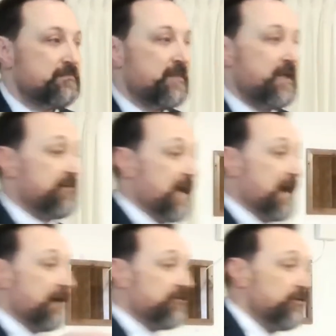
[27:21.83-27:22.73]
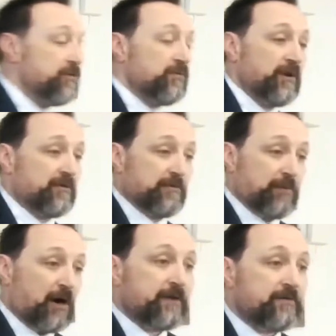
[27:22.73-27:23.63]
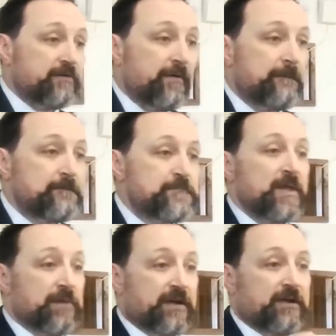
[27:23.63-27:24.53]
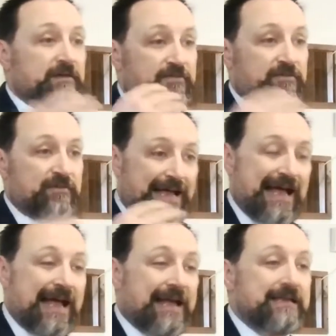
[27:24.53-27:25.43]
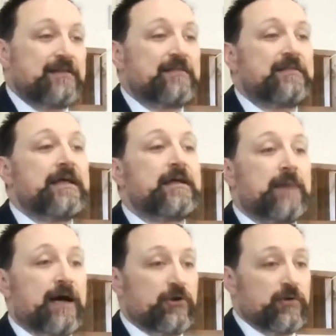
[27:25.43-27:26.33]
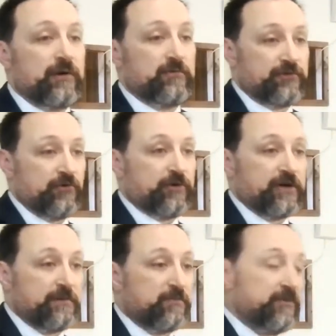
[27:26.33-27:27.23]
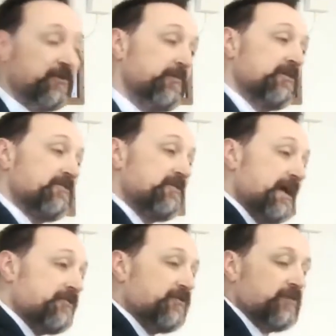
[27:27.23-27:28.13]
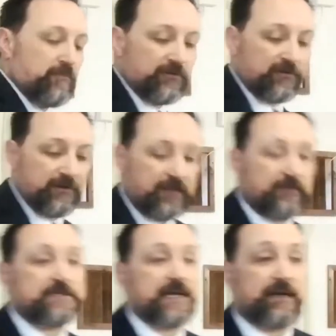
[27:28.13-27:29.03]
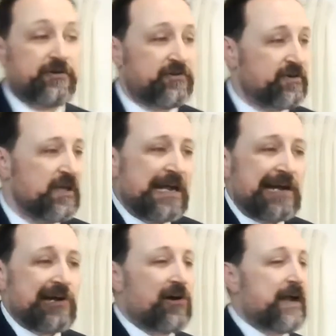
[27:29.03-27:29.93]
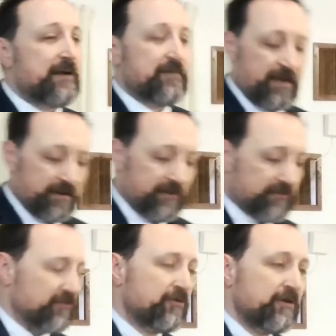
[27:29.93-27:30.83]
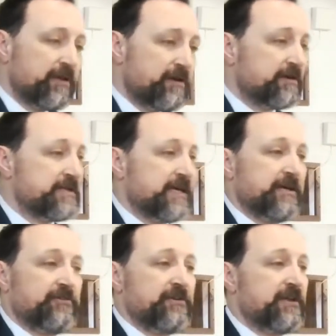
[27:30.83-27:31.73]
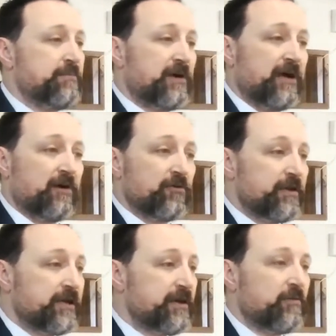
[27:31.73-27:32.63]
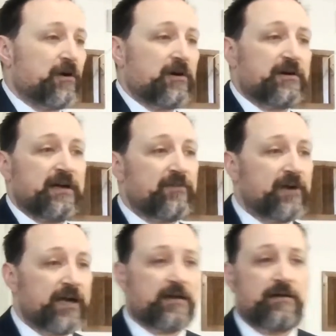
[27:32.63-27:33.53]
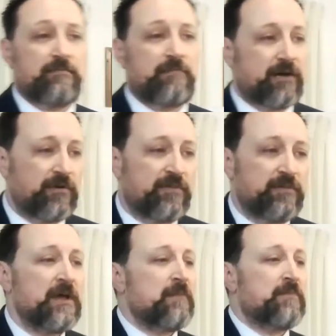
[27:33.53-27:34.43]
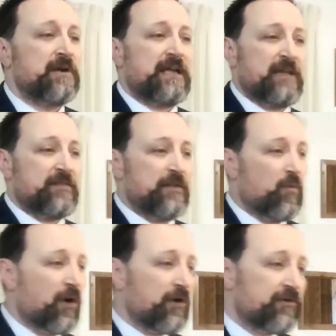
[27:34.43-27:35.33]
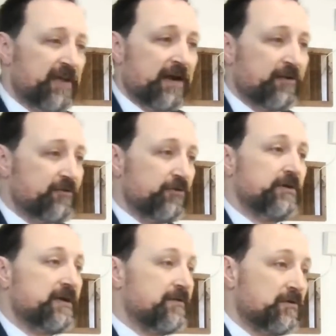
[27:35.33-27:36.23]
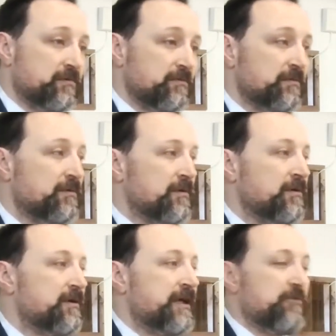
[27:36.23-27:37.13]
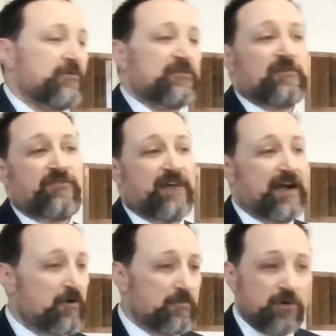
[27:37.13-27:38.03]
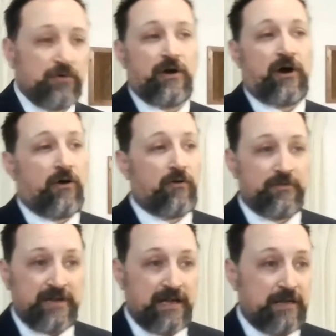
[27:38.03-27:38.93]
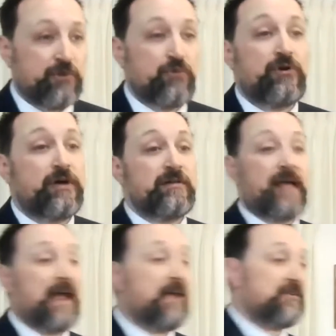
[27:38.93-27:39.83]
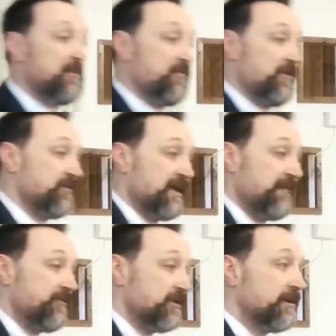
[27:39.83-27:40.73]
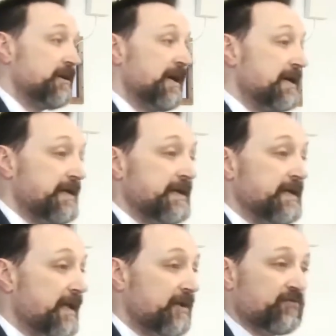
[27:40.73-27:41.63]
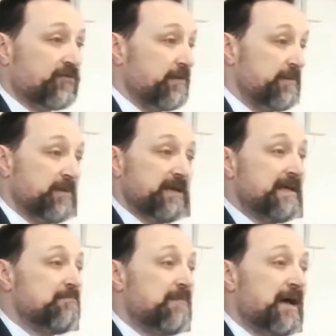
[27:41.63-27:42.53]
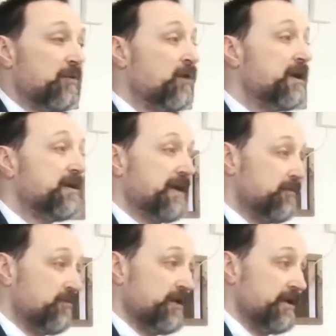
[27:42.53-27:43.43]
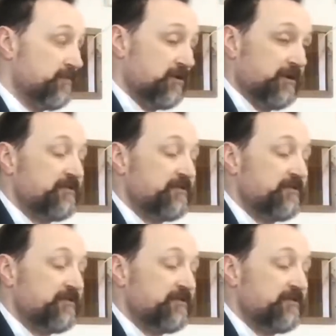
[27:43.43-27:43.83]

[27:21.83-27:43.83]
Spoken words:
His attitude went to pot because I didn't think about who I was yoking him up with him. Because next to him was another technician, great technician, really good technician. He put out really good work, never had a comeback with him, but he had the worst attitude ever. He was in a foul mood all the time. You couldn't ask him if he was having a good day and get a yes from him. It didn't matter what day of the week it was.